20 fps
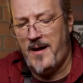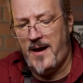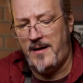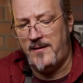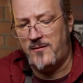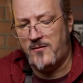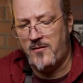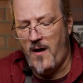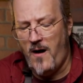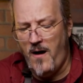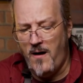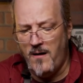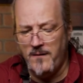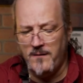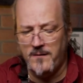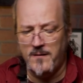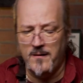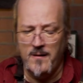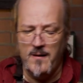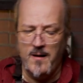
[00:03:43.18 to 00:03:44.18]
and
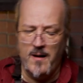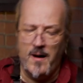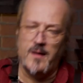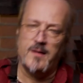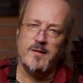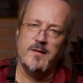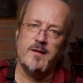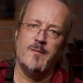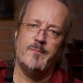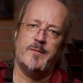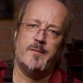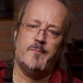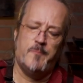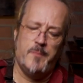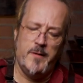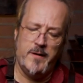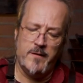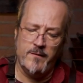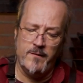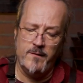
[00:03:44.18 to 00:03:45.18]
tart, a little bit
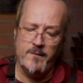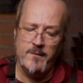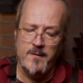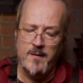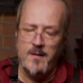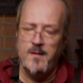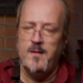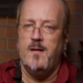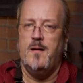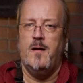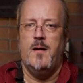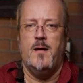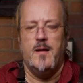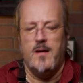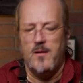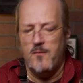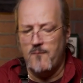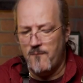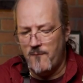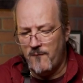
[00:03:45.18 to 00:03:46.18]
bitter,
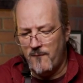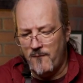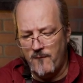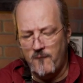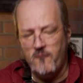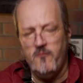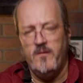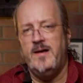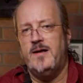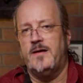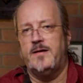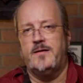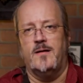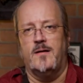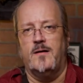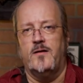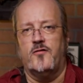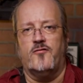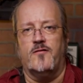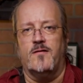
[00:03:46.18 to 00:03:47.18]
really
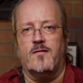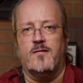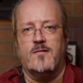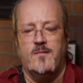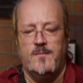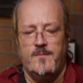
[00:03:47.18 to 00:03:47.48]
delicious.